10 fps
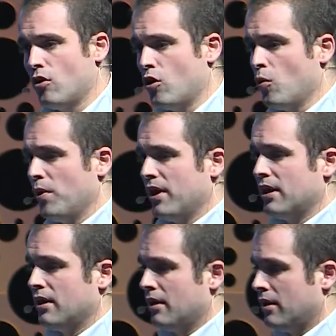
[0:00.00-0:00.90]

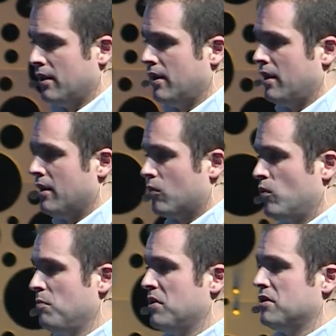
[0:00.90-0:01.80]
overall
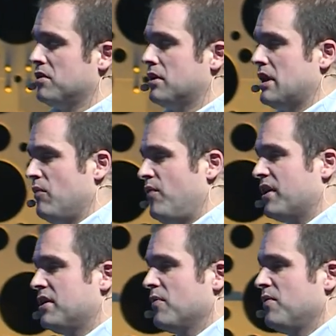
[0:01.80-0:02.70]
equipment
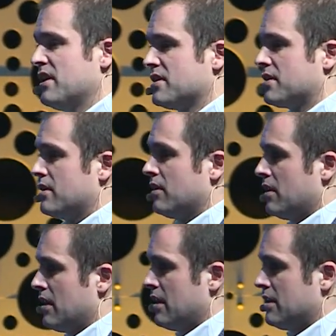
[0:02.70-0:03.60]
effectiveness
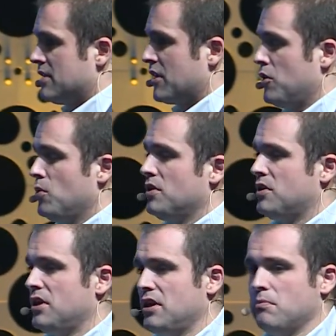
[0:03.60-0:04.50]

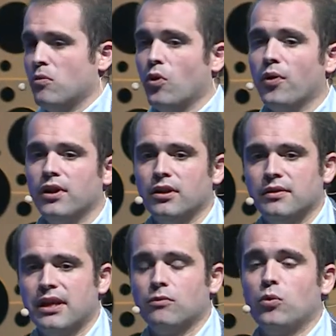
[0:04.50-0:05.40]
security model
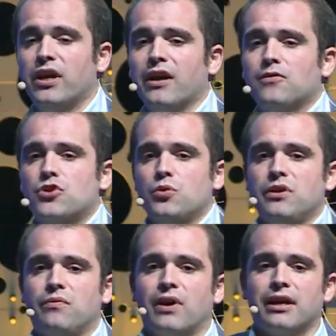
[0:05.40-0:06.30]
that we have to
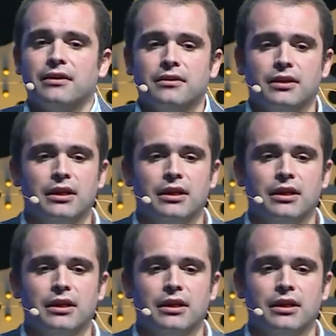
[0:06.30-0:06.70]
define.